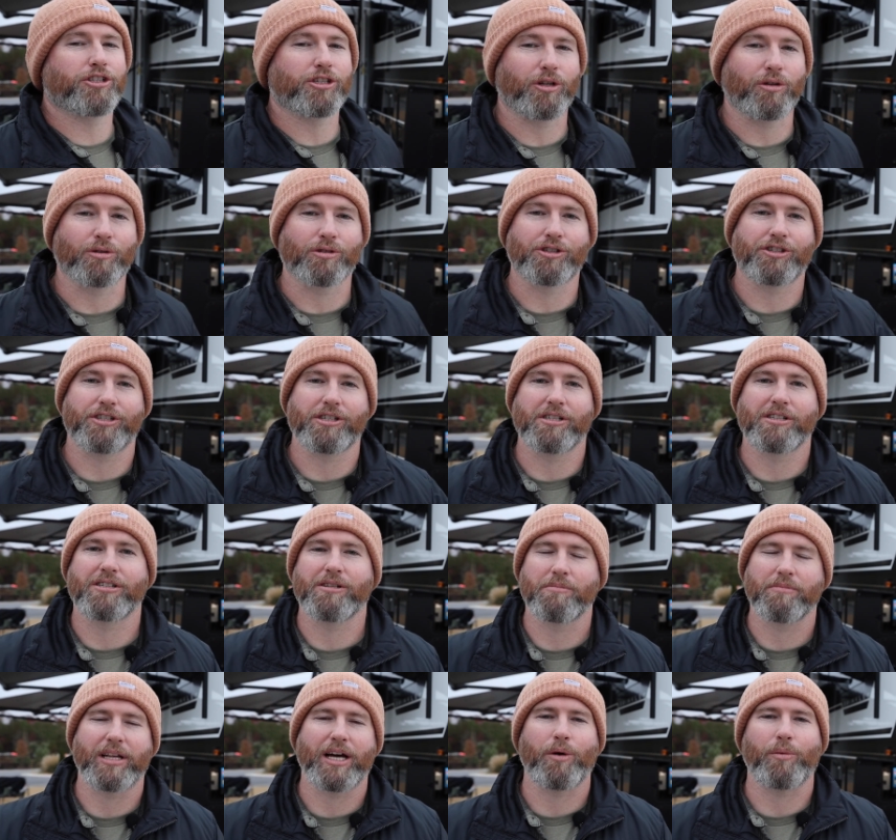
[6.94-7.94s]
solar
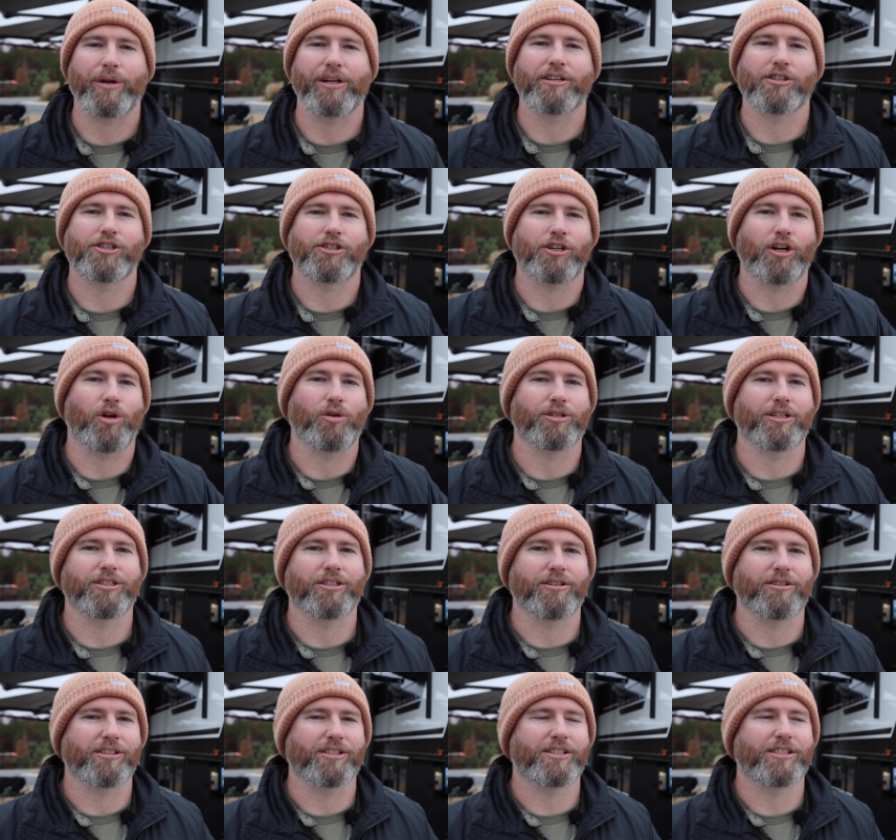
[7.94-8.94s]
system that we installed
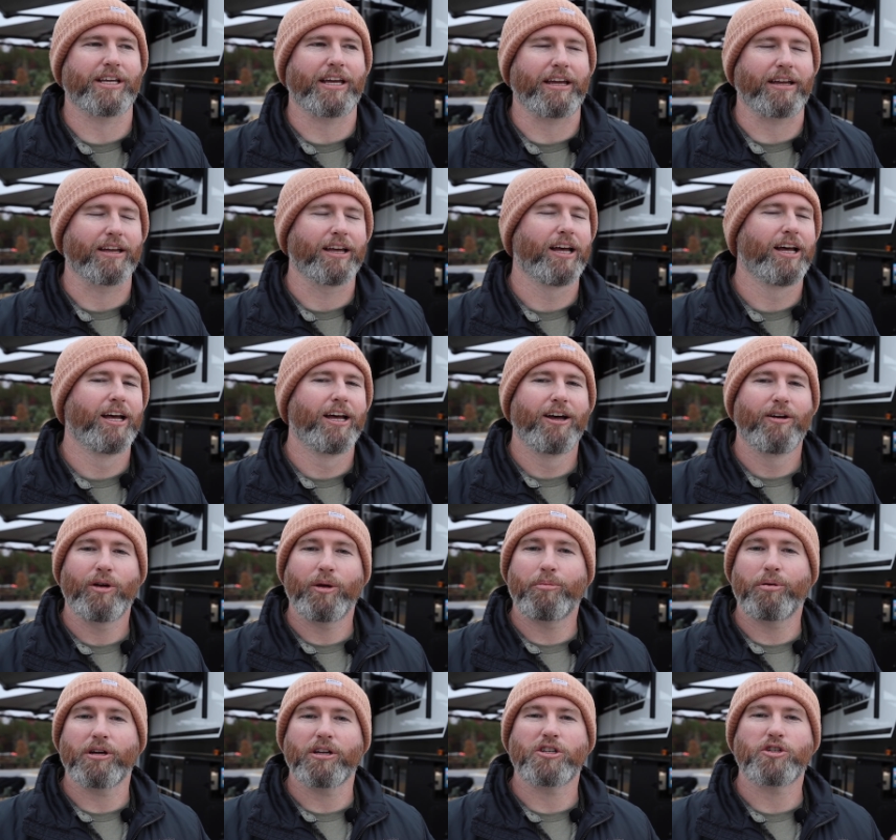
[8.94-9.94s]
into this thing.
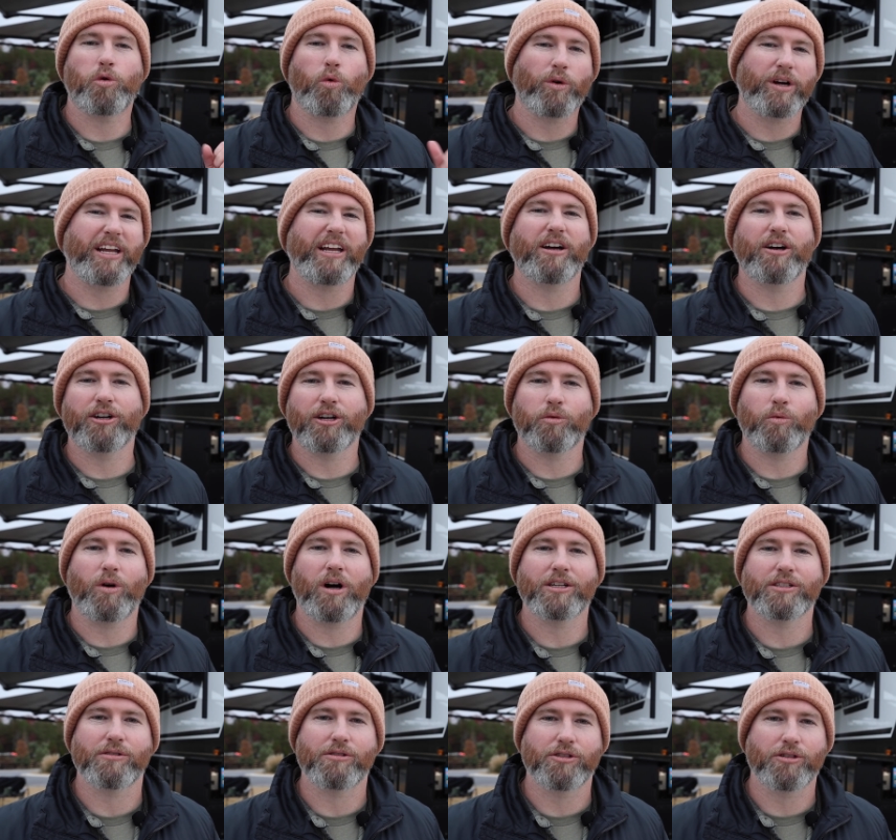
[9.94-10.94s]
We put 2,800
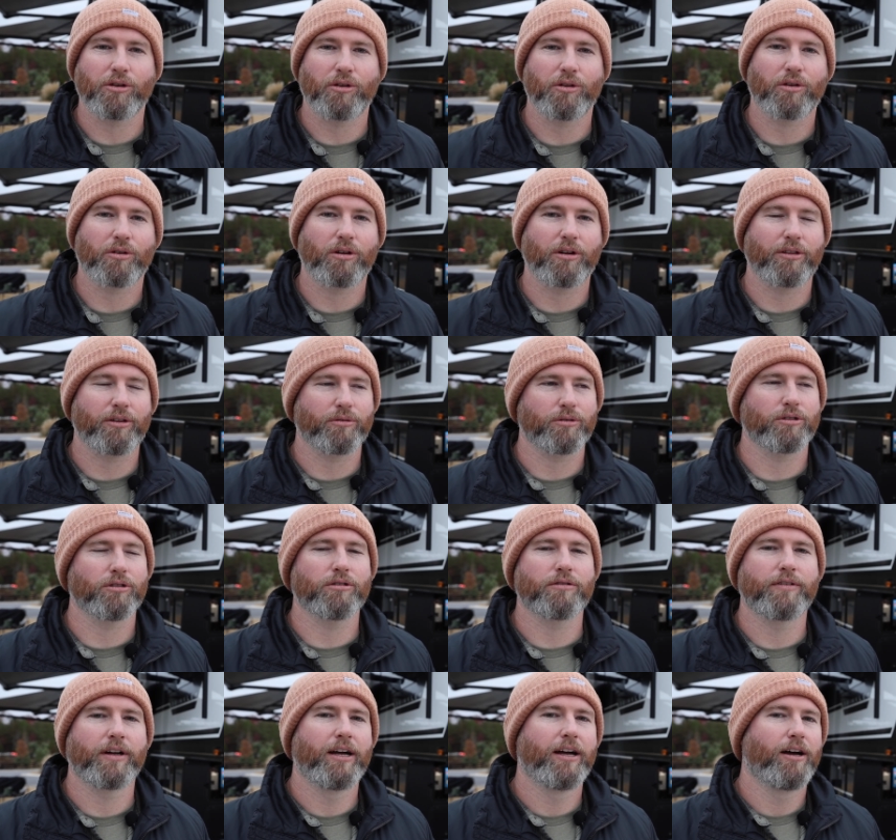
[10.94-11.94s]
watts of solar on the
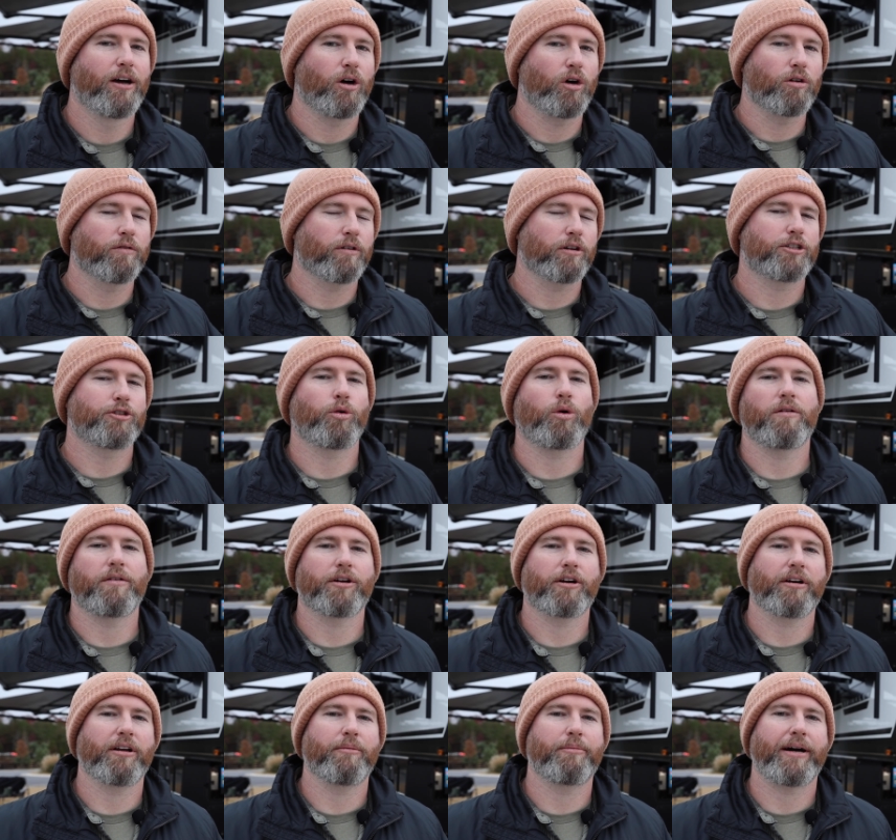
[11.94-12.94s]
roof, over a
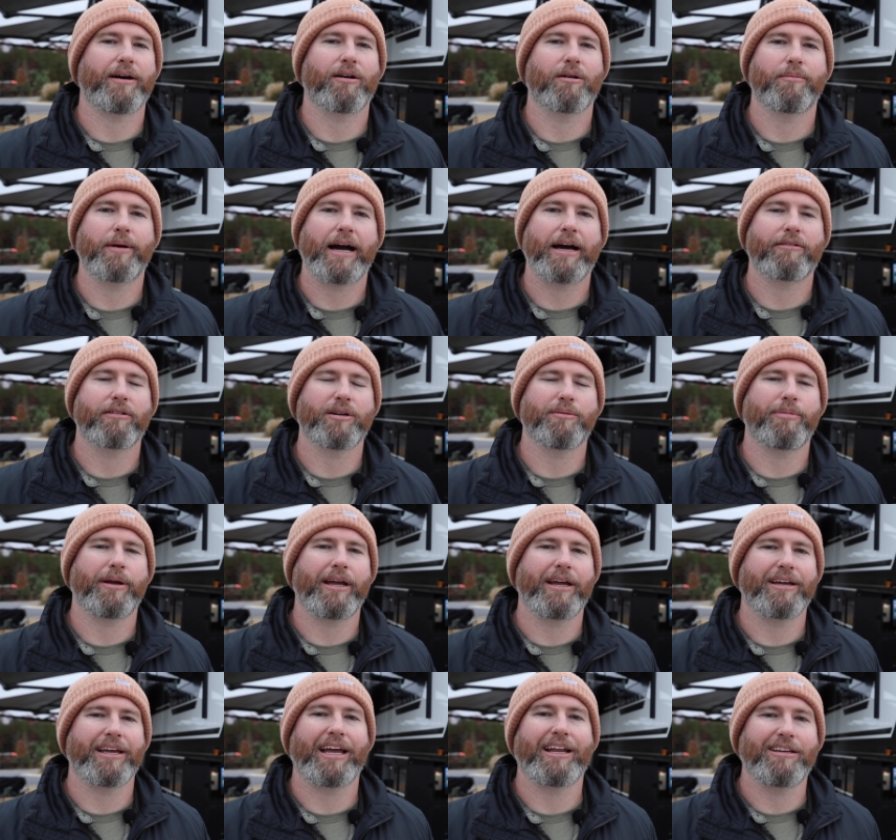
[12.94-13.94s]
1,200 amp hour battery
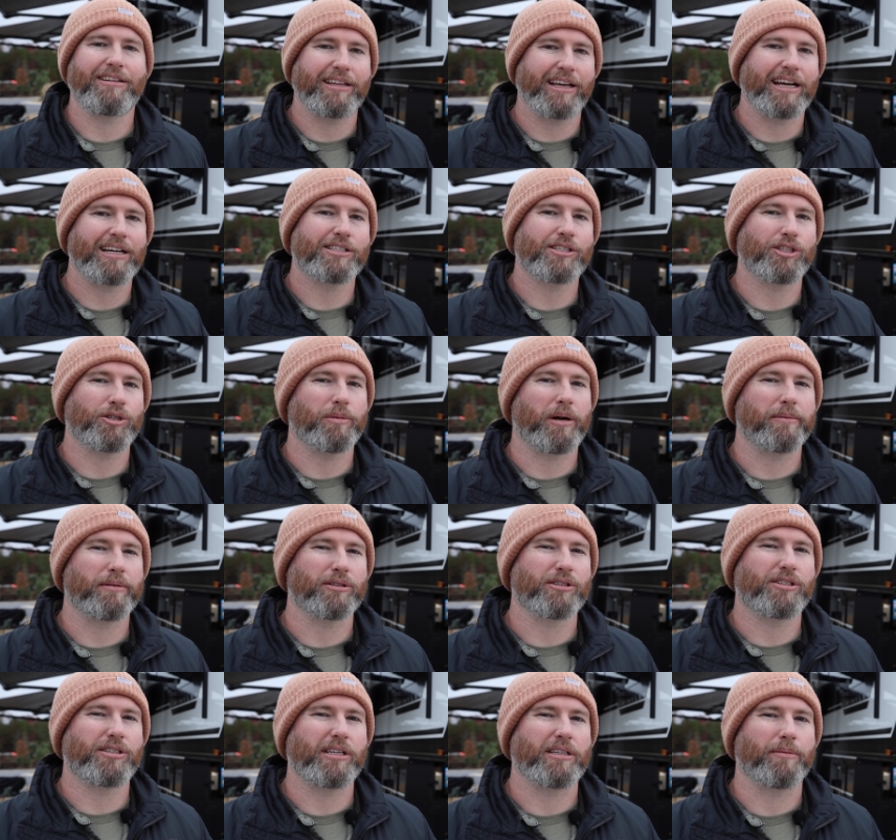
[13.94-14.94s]
bank, and yes, you might be
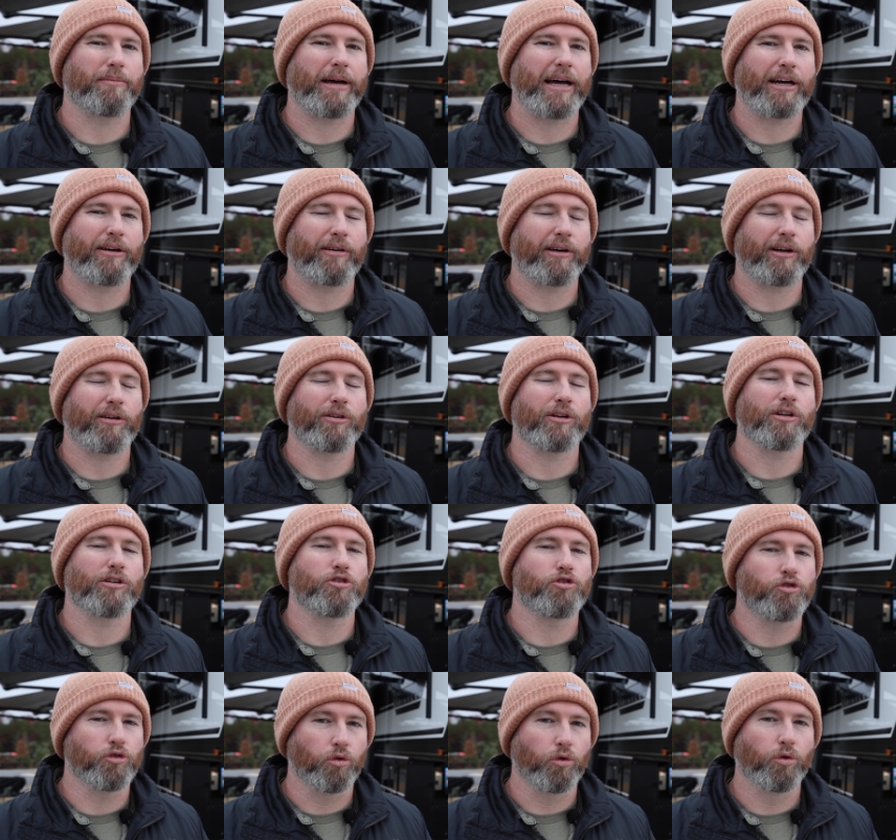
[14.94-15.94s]
able to see it in the background,
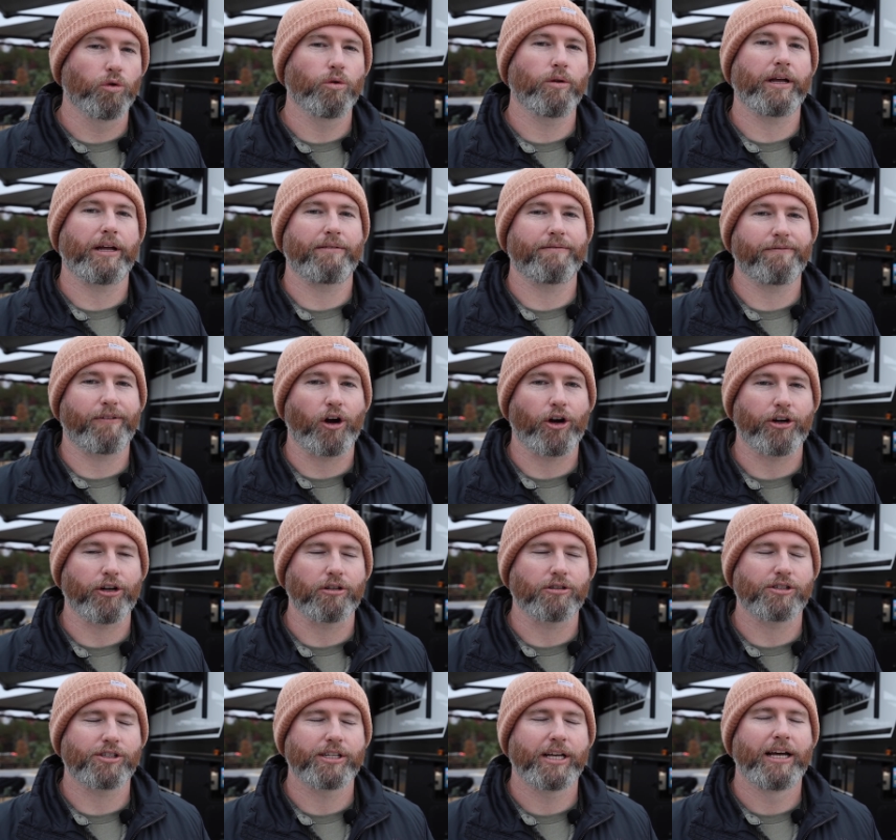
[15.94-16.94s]
dual
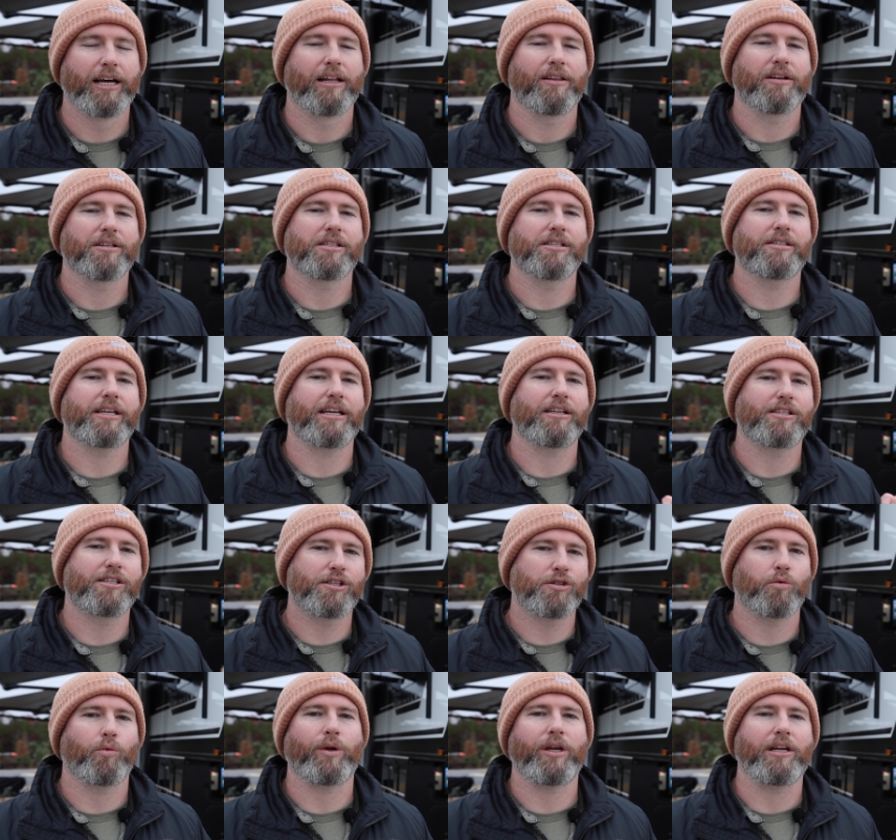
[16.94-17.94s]
inverters. This is a
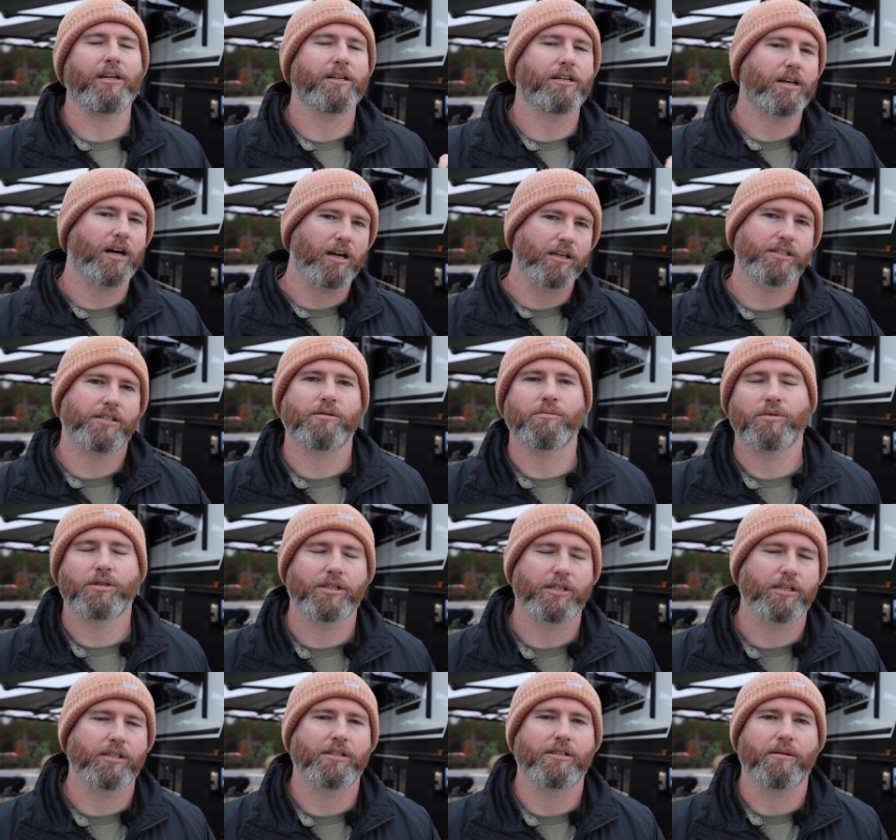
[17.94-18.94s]
sweet custom
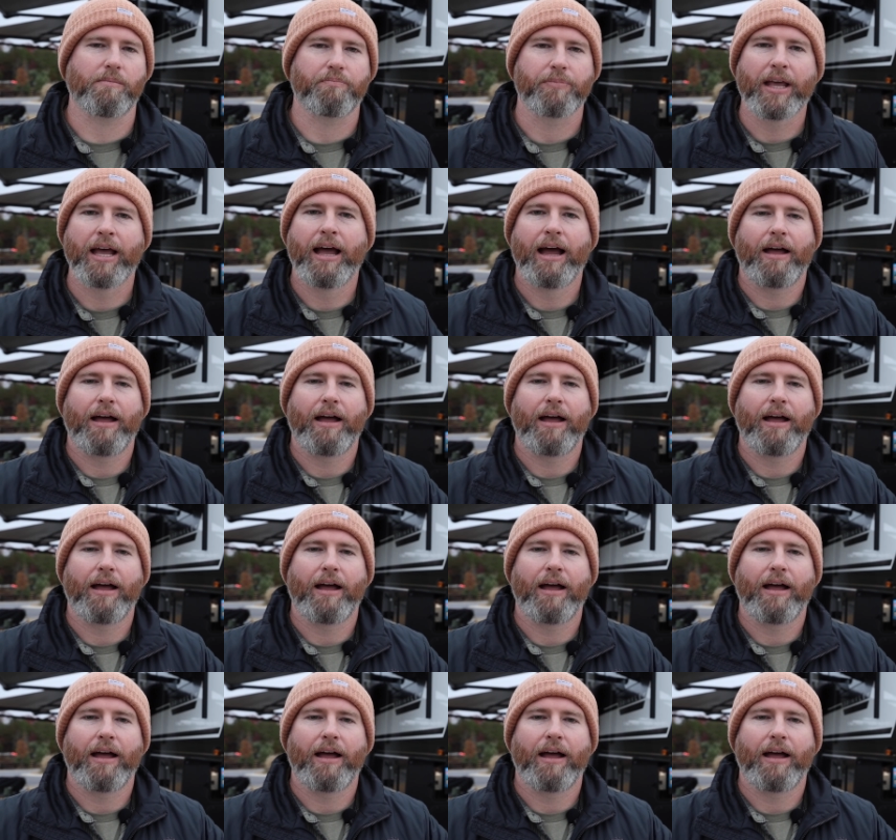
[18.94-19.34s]
system